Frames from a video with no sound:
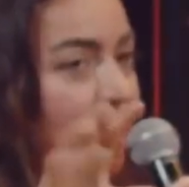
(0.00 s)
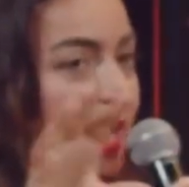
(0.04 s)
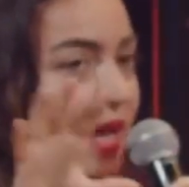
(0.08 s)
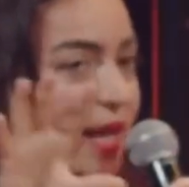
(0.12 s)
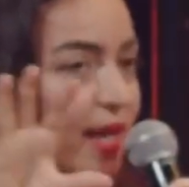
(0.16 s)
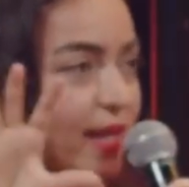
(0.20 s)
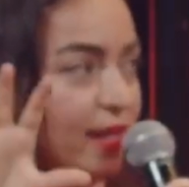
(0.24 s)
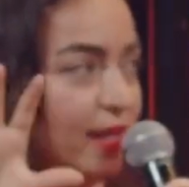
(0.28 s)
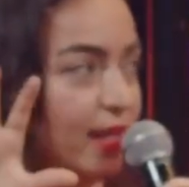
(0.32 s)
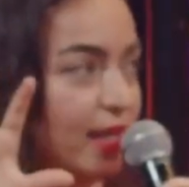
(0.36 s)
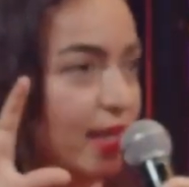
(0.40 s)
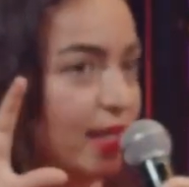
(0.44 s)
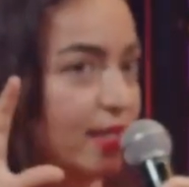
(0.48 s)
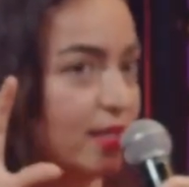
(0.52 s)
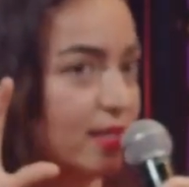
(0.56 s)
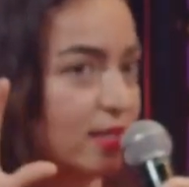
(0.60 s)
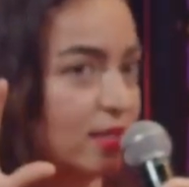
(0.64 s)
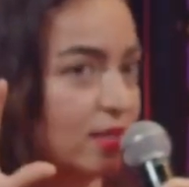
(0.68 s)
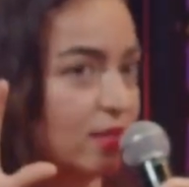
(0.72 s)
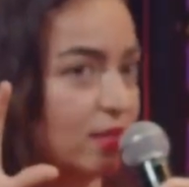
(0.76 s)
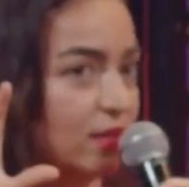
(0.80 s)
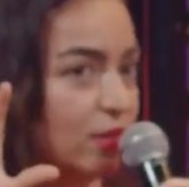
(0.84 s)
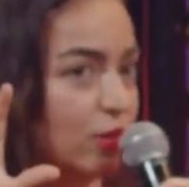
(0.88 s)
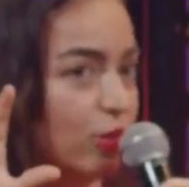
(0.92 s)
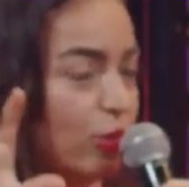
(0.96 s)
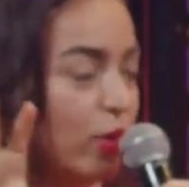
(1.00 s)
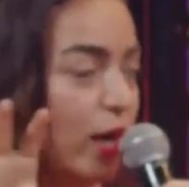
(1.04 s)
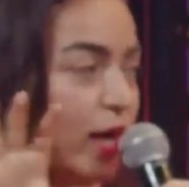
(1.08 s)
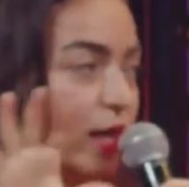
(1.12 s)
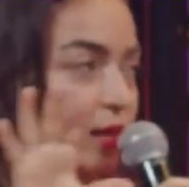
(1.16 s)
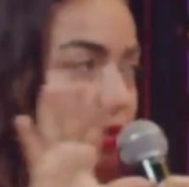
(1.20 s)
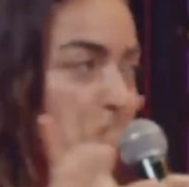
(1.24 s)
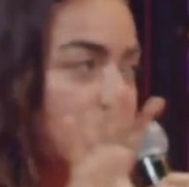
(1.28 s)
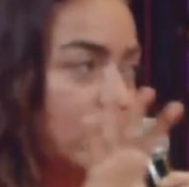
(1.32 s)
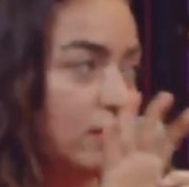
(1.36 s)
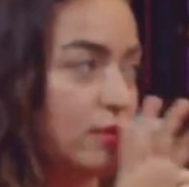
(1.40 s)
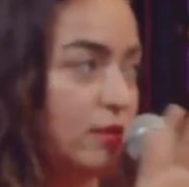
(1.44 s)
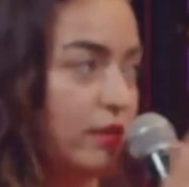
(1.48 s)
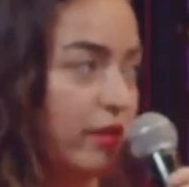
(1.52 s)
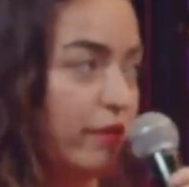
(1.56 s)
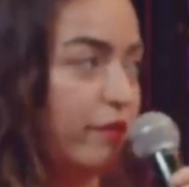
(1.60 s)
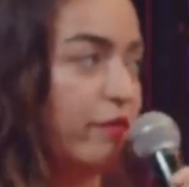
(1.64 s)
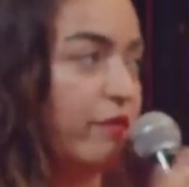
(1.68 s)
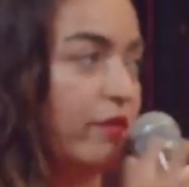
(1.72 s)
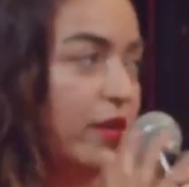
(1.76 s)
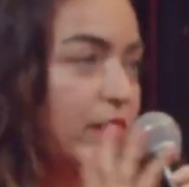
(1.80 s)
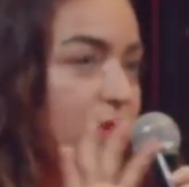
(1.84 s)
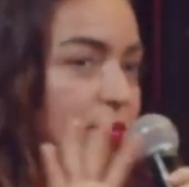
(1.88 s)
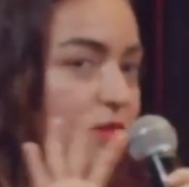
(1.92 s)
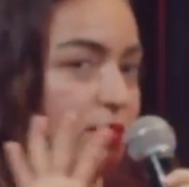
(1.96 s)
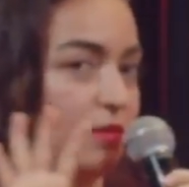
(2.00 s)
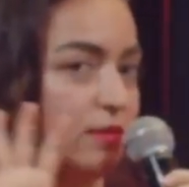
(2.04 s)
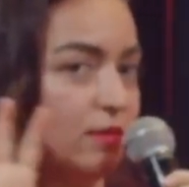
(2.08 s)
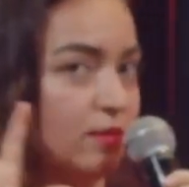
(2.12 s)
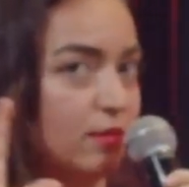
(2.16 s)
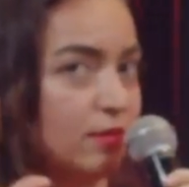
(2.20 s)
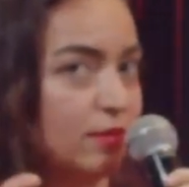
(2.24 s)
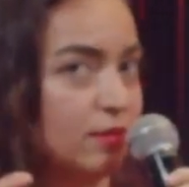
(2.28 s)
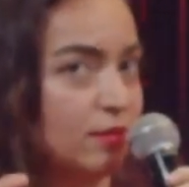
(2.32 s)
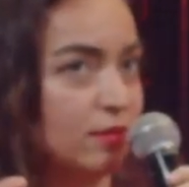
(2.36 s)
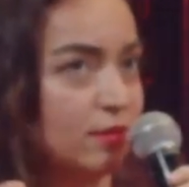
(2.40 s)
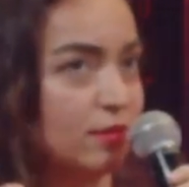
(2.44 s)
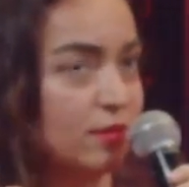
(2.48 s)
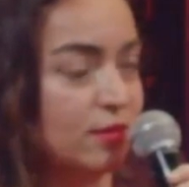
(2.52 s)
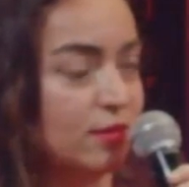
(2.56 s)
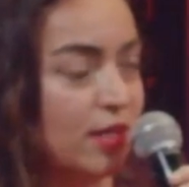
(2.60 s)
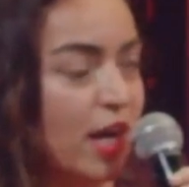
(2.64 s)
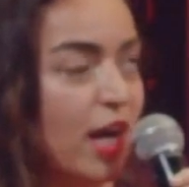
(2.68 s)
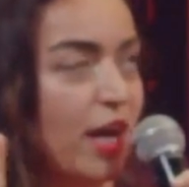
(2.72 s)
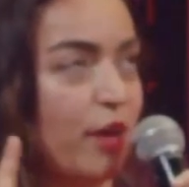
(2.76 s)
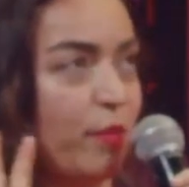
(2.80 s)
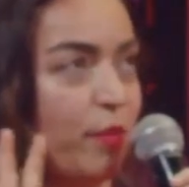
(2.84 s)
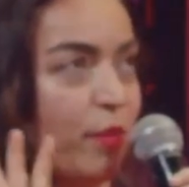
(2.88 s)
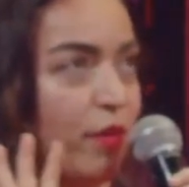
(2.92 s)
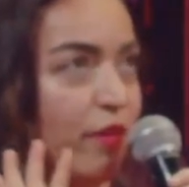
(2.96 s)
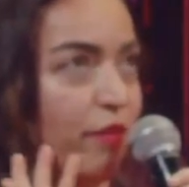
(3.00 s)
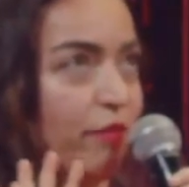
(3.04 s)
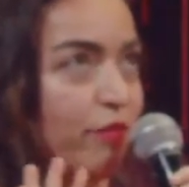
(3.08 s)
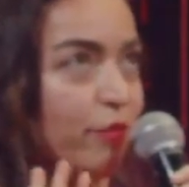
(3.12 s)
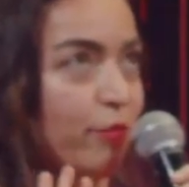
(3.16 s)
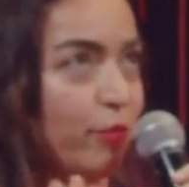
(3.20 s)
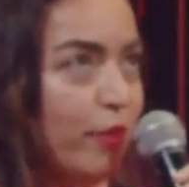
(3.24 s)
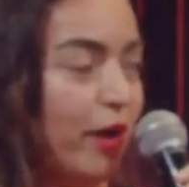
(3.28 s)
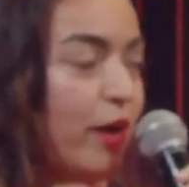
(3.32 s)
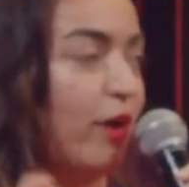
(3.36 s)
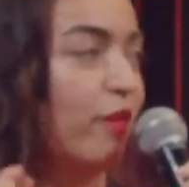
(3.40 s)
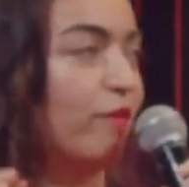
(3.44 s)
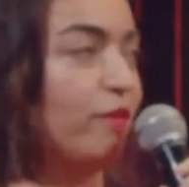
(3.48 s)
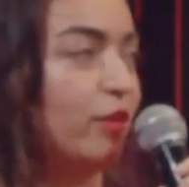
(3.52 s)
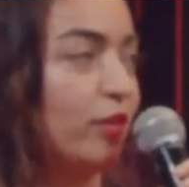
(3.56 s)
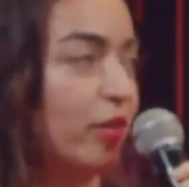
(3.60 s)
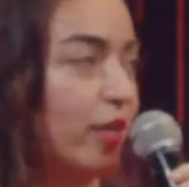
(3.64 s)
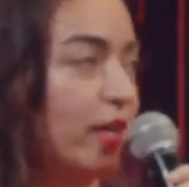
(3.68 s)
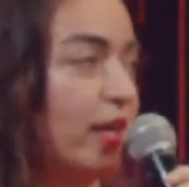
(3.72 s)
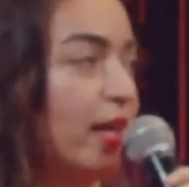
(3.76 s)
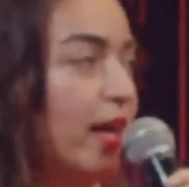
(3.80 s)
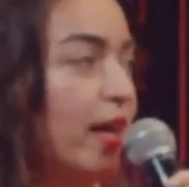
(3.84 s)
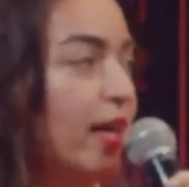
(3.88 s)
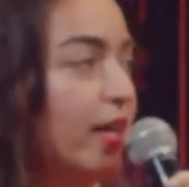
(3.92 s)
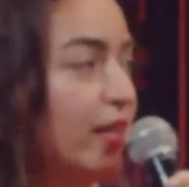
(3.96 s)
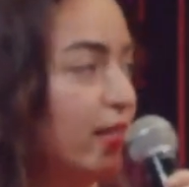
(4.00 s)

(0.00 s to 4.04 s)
And it's quite different type of way of looking at it.